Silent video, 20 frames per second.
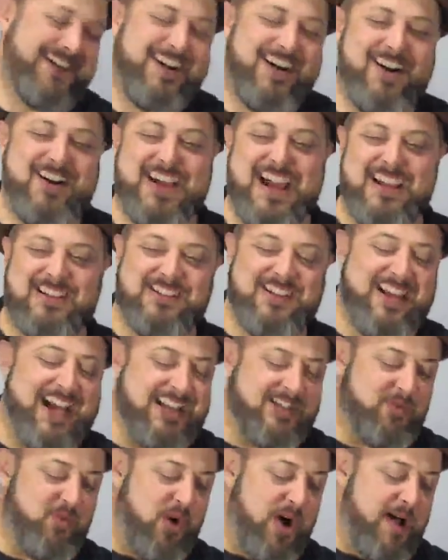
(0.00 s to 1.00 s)
Okay, so
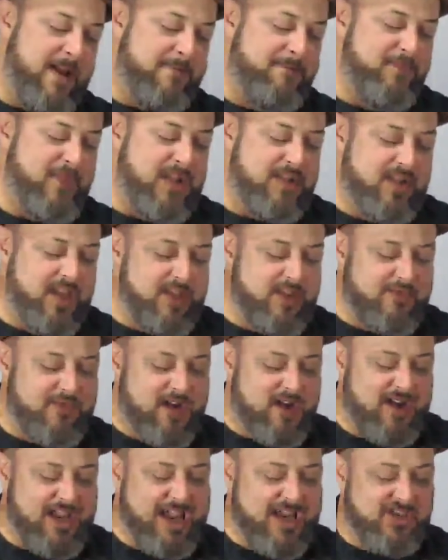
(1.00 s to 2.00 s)
that's one. Another
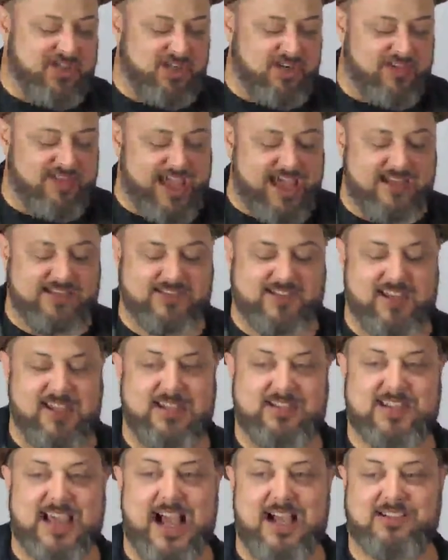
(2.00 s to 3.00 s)
variation of that is the
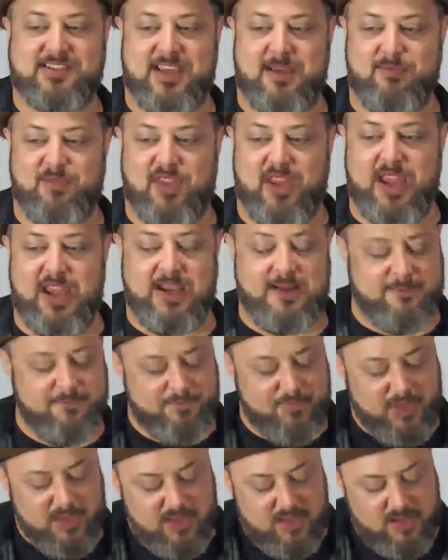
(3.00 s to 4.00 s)
exact same thing,
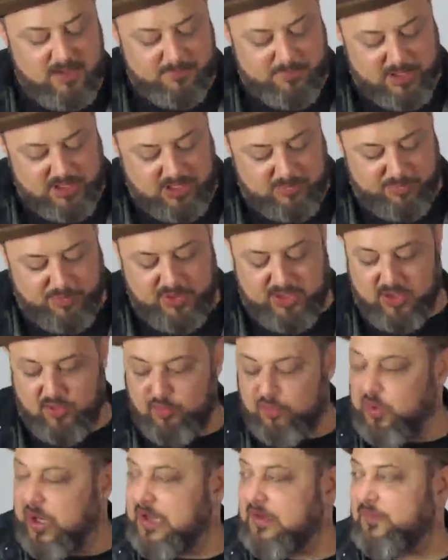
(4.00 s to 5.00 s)
but you put your
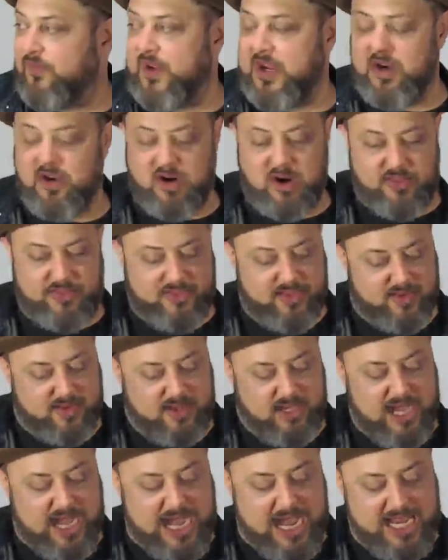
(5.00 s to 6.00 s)
ring finger on the
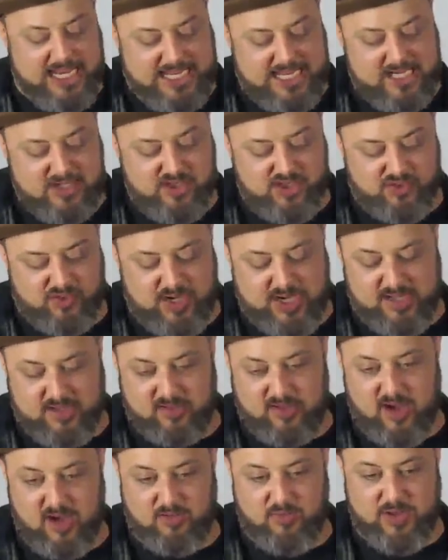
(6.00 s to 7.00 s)
high E string
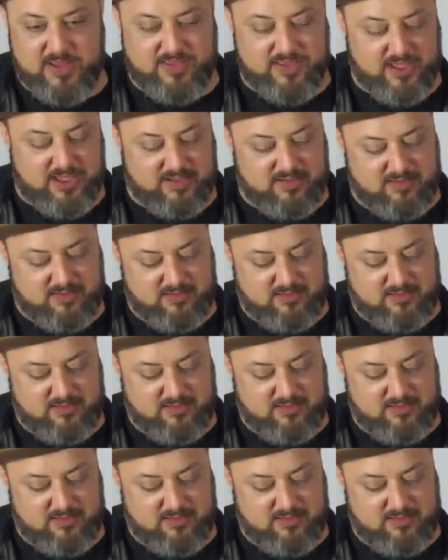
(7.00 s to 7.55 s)
along with it.